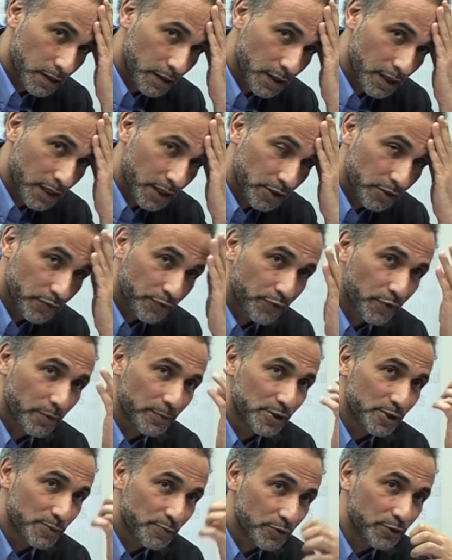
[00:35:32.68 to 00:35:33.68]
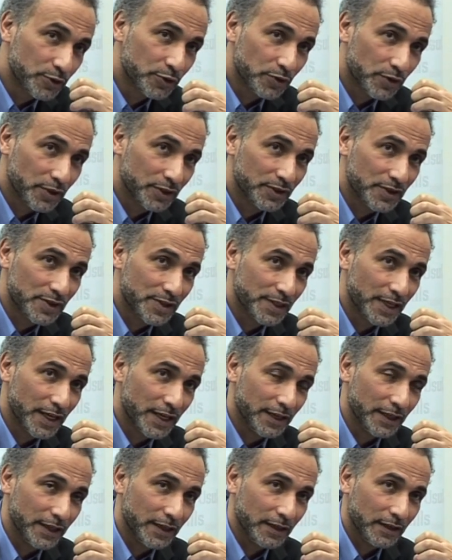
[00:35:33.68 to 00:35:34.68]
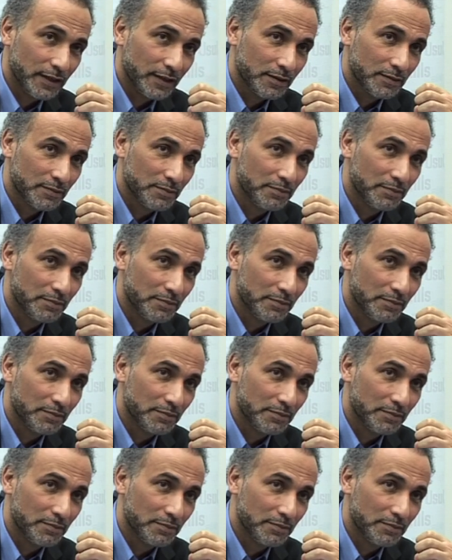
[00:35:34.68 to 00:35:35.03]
And from a spiritual understanding,